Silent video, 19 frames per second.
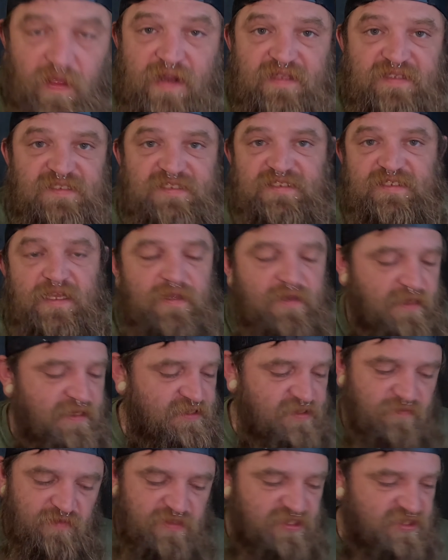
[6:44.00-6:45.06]
it sit because
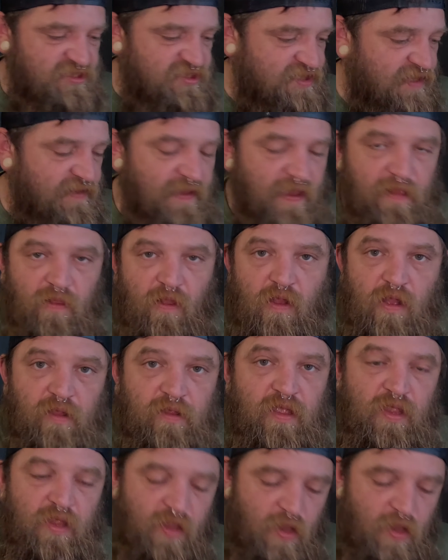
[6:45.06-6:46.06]
it wasn't sitting that long.